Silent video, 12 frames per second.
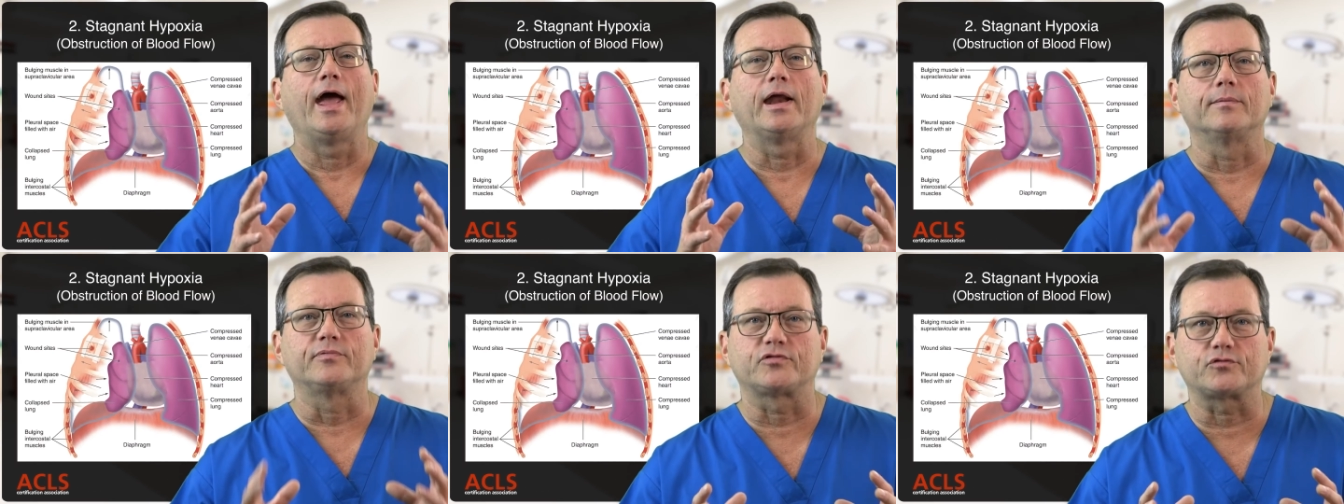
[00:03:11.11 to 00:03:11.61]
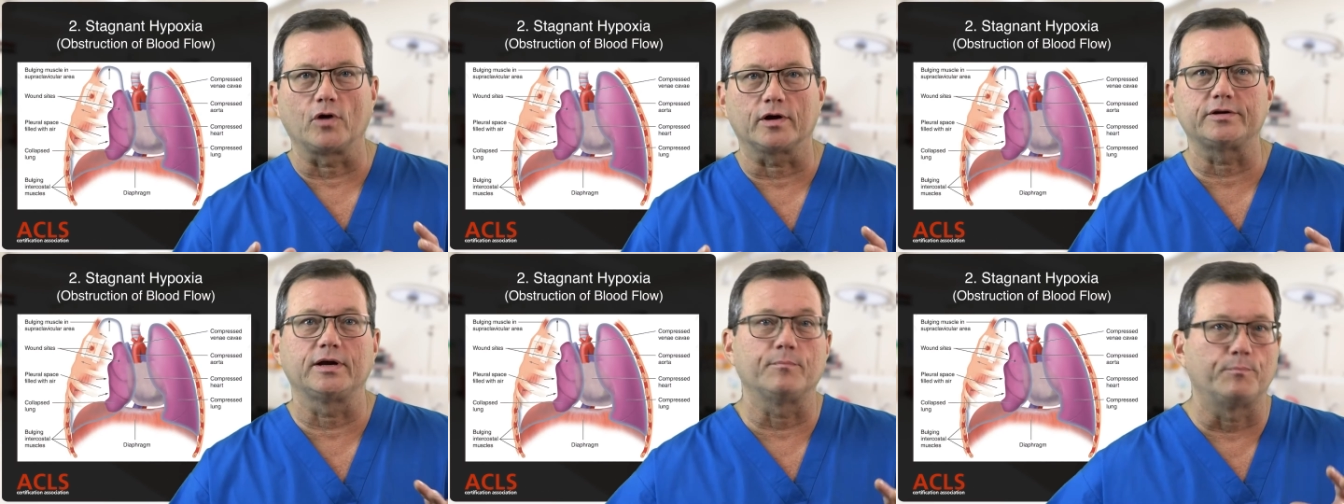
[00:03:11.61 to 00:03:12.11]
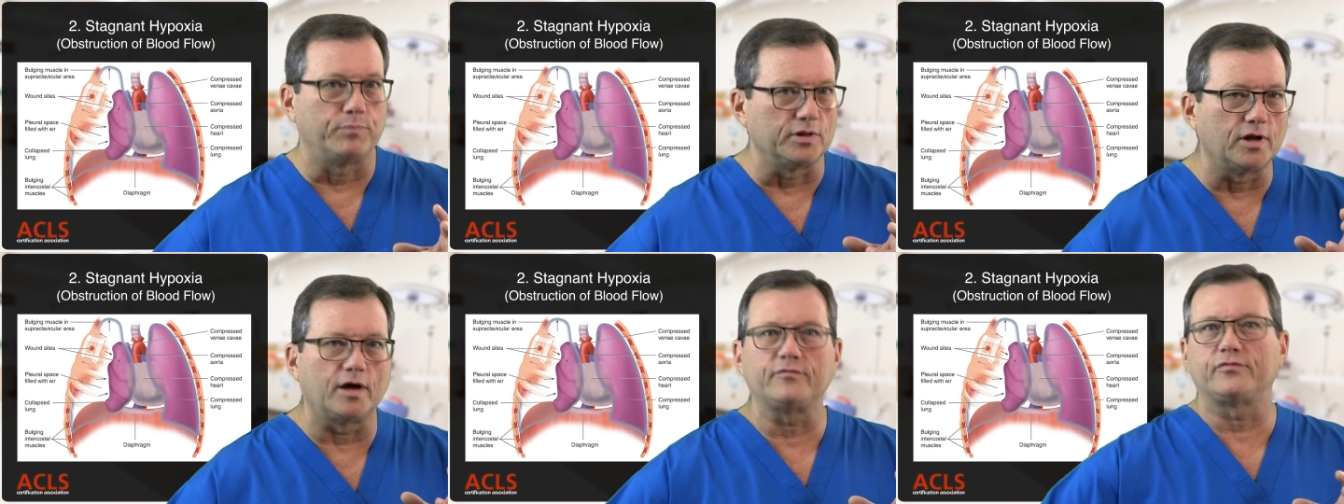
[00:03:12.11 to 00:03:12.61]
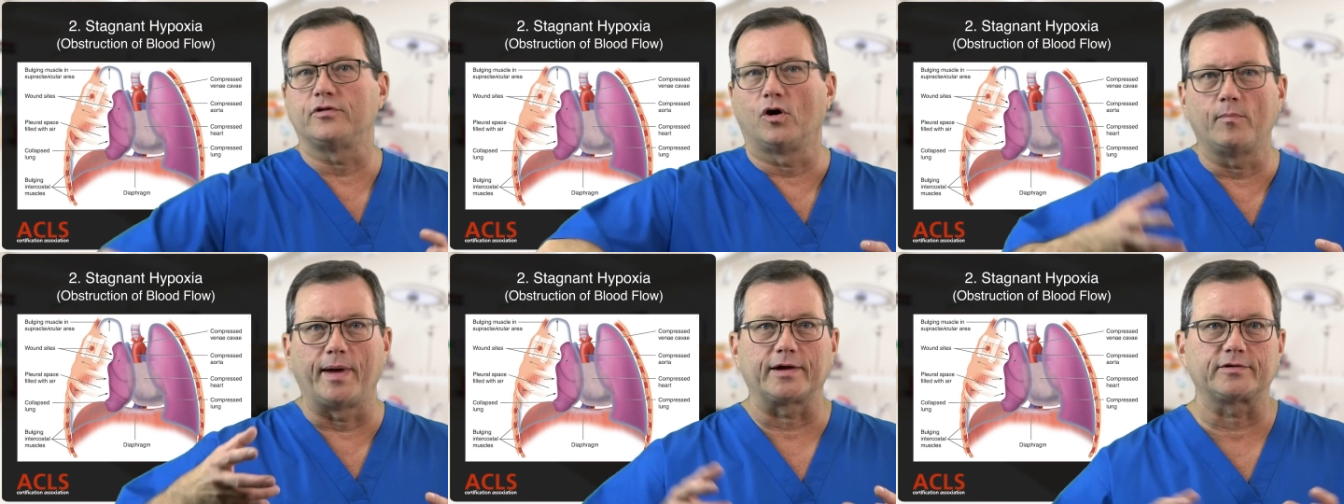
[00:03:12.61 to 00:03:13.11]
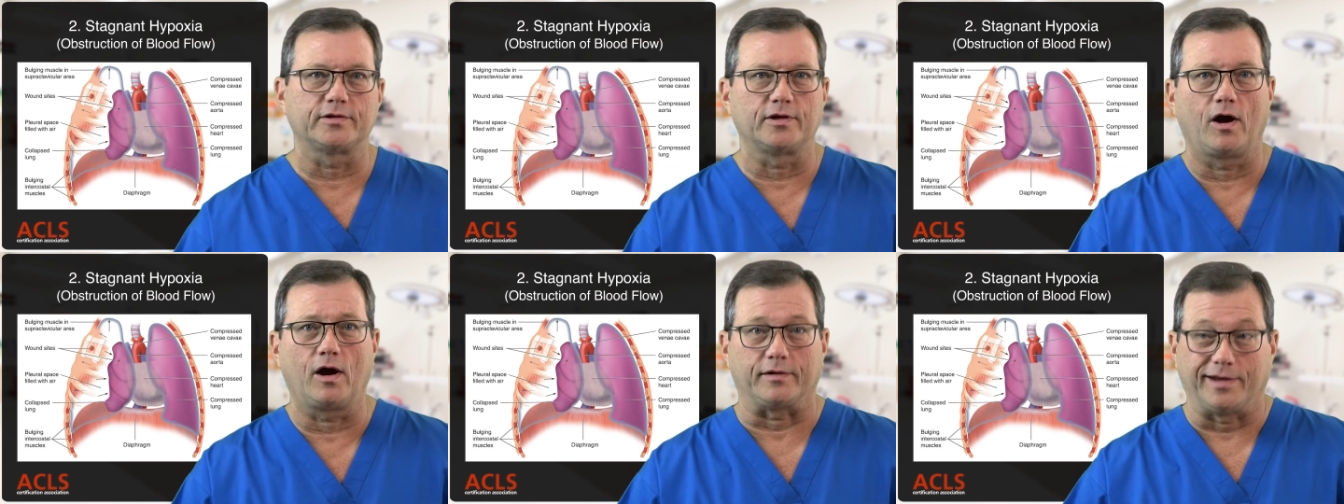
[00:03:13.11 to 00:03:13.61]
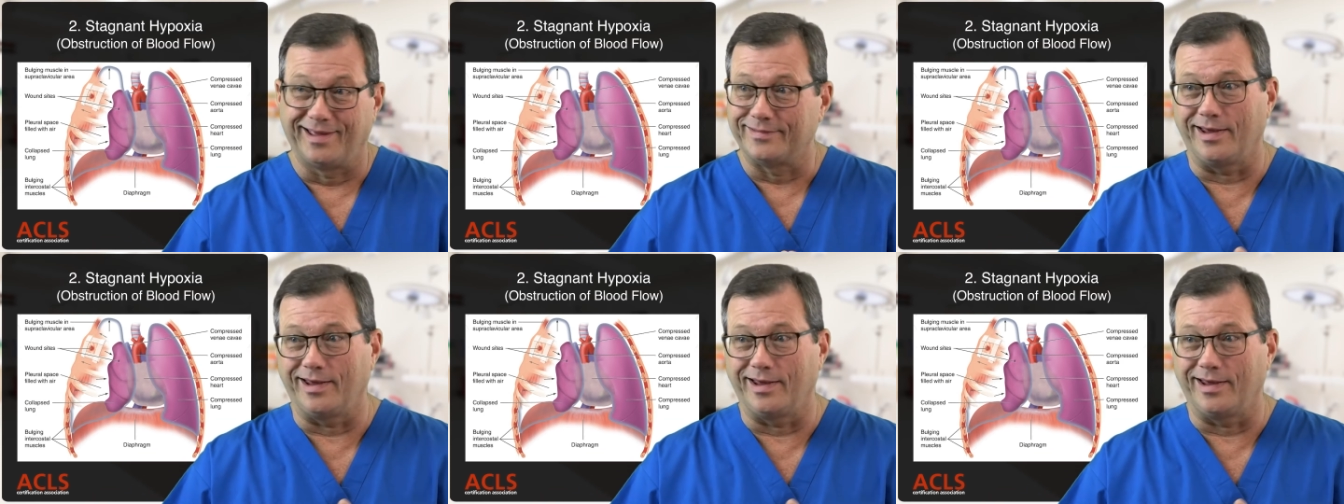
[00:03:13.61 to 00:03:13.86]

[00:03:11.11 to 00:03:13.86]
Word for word: and obstructing blood flow back to the heart.